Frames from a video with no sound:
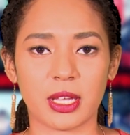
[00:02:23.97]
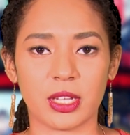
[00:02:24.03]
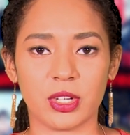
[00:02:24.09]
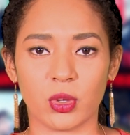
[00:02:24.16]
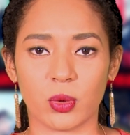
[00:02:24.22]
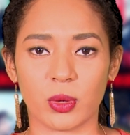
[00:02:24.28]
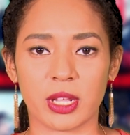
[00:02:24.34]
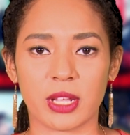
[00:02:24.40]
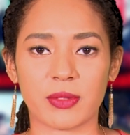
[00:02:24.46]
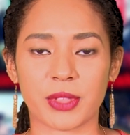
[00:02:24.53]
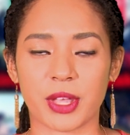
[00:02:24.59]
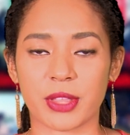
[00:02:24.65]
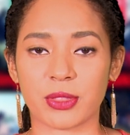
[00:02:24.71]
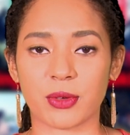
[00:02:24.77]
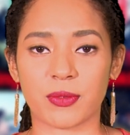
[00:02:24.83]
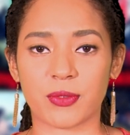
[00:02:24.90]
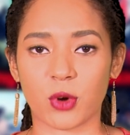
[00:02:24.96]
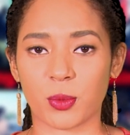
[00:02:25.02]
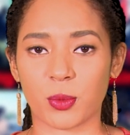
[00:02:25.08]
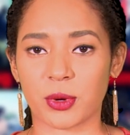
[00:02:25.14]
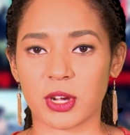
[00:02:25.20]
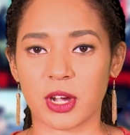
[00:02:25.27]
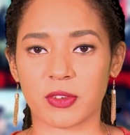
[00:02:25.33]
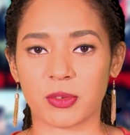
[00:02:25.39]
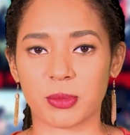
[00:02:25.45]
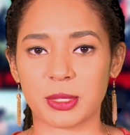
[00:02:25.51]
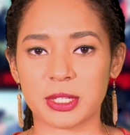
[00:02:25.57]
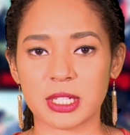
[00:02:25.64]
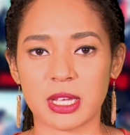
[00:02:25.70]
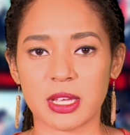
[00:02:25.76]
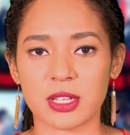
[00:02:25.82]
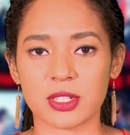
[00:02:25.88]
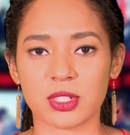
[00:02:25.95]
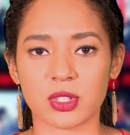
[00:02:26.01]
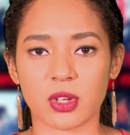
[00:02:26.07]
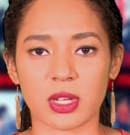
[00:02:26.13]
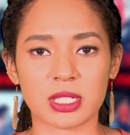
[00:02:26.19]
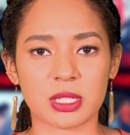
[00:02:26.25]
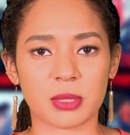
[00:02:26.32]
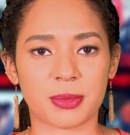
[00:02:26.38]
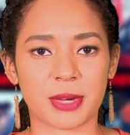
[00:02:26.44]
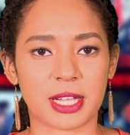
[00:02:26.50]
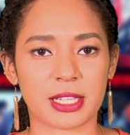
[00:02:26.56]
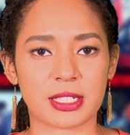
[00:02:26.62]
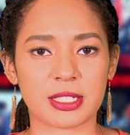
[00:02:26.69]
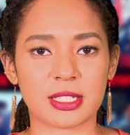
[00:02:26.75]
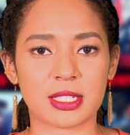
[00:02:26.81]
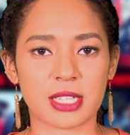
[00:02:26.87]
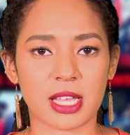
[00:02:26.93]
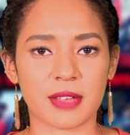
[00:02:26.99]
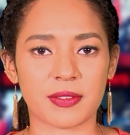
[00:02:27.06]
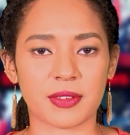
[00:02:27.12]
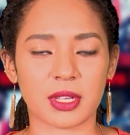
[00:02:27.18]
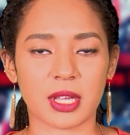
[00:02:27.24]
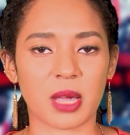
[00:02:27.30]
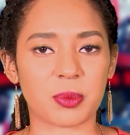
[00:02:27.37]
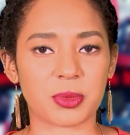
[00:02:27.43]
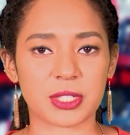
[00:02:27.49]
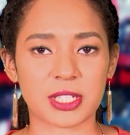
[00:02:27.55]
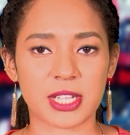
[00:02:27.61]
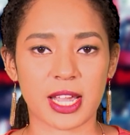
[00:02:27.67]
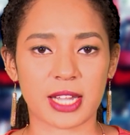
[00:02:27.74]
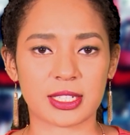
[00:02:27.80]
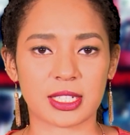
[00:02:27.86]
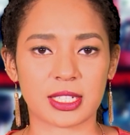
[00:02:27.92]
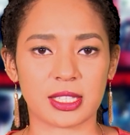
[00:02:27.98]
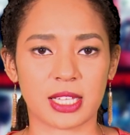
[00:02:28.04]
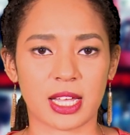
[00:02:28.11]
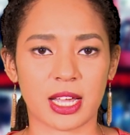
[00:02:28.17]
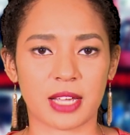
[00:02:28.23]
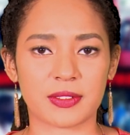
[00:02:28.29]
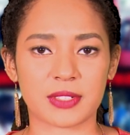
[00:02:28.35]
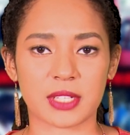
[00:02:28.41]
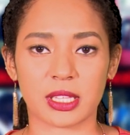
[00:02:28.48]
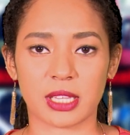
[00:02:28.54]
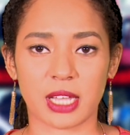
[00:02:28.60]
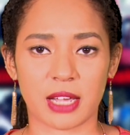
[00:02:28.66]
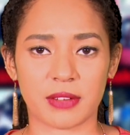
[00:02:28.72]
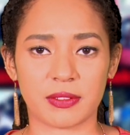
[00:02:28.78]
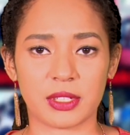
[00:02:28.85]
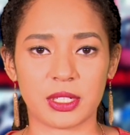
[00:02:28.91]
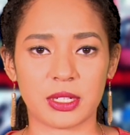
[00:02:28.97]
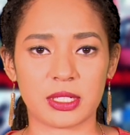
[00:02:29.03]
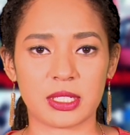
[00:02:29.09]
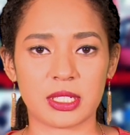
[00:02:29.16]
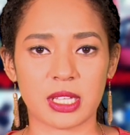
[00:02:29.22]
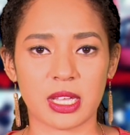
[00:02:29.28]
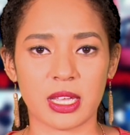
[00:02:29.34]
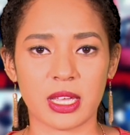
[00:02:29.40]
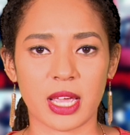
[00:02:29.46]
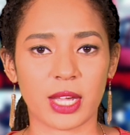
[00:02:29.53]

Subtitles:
noting that the former government sought to balance saving and protecting lives and livelihoods